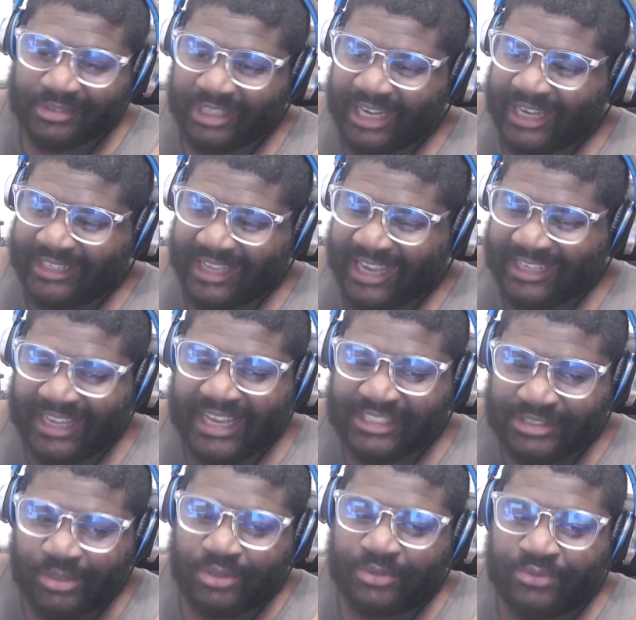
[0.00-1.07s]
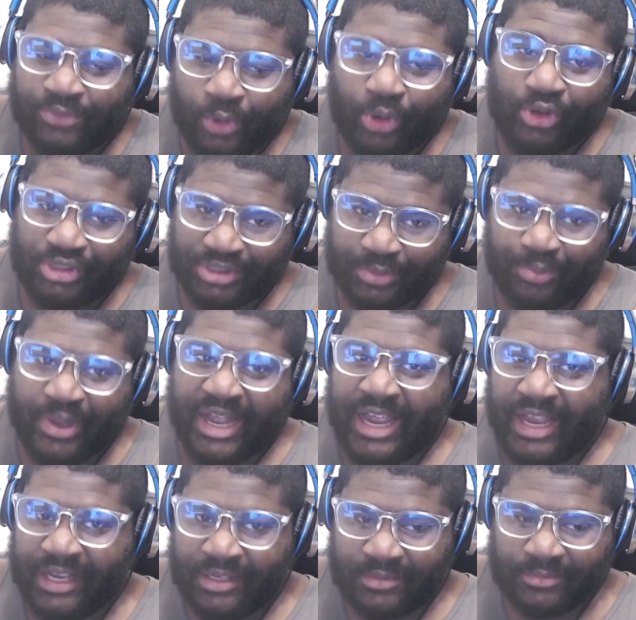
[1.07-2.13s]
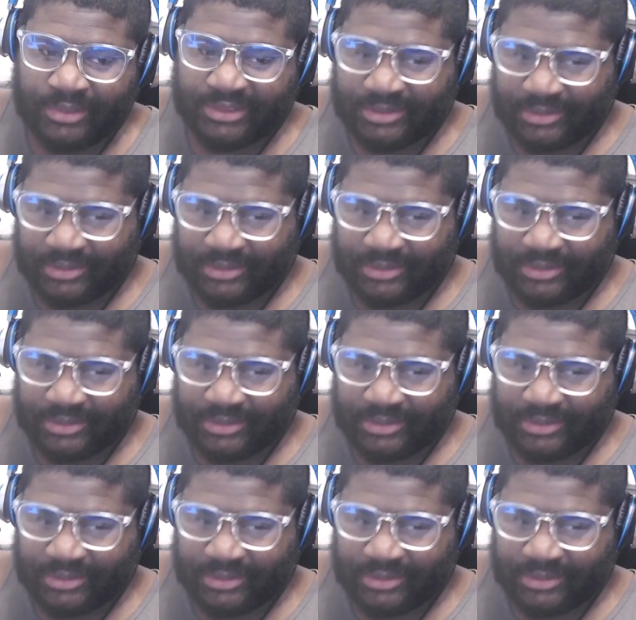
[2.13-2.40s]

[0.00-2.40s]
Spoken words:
I can't show the full shebang.